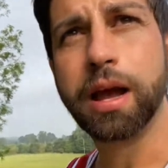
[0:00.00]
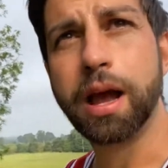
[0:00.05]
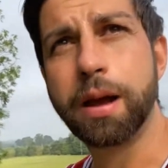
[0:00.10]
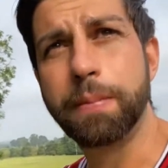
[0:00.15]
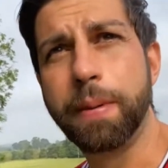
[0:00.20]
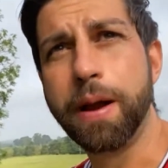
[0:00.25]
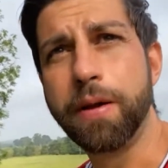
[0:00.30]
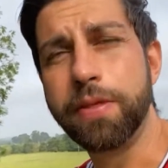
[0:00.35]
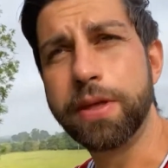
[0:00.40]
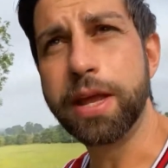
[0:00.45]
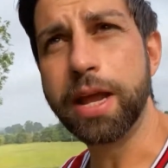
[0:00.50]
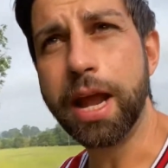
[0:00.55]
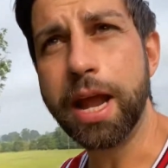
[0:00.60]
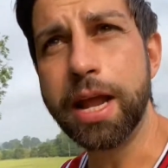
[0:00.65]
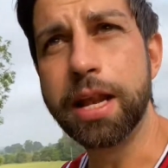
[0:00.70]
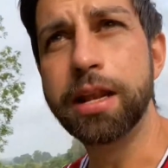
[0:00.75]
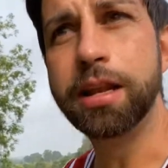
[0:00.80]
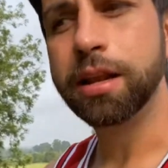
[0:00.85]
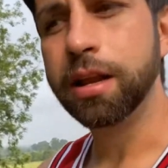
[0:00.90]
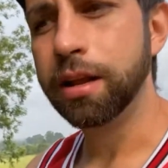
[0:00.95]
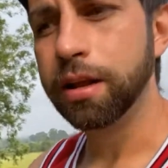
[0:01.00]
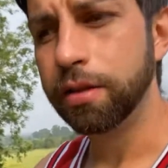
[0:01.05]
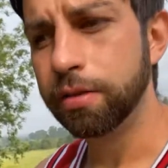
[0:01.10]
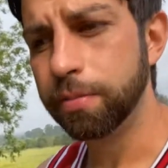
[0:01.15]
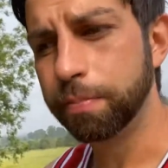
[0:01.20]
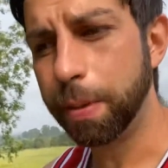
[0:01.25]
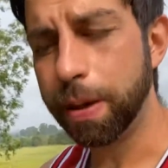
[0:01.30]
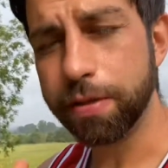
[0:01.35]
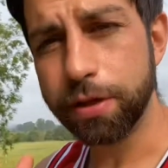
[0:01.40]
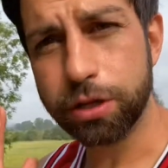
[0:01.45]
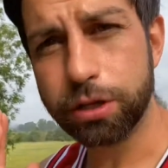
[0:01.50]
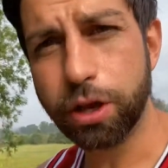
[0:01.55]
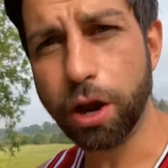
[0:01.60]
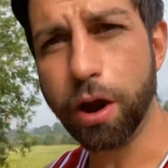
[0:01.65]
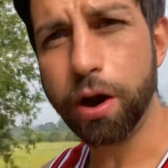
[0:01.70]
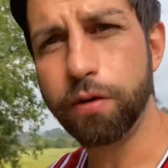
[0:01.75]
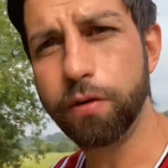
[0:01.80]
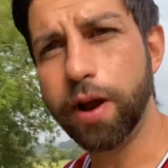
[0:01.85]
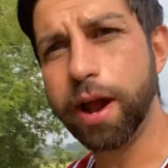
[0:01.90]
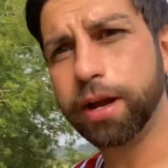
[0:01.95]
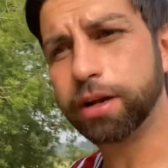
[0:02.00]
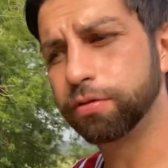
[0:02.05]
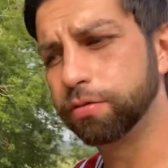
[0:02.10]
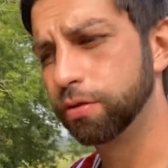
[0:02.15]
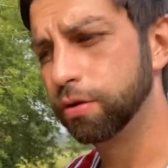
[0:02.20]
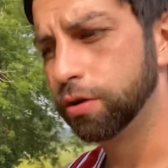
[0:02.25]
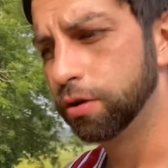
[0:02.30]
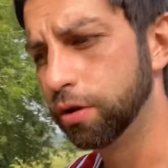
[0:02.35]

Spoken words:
about the direct